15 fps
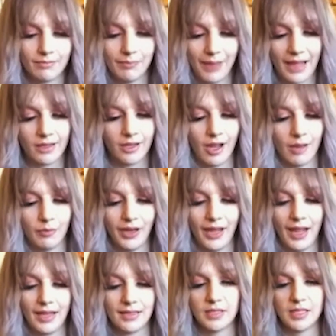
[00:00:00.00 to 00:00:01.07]
Back a couple of
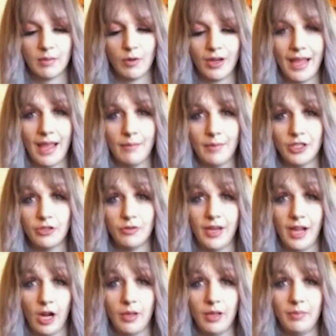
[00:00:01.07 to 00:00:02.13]
days, someone came into an
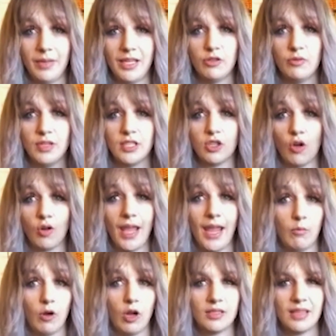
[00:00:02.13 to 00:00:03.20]
Airbnb to install
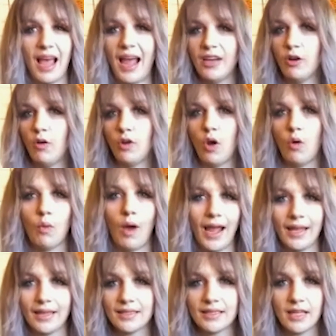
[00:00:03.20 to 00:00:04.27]
cameras. I don't know
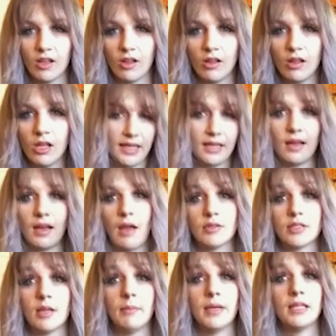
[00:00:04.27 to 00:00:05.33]
why still. He thought I
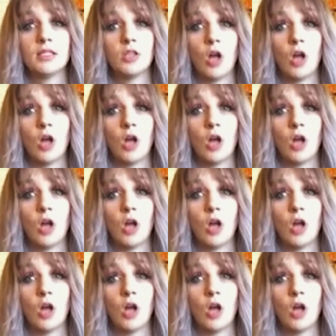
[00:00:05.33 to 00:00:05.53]
was somebody's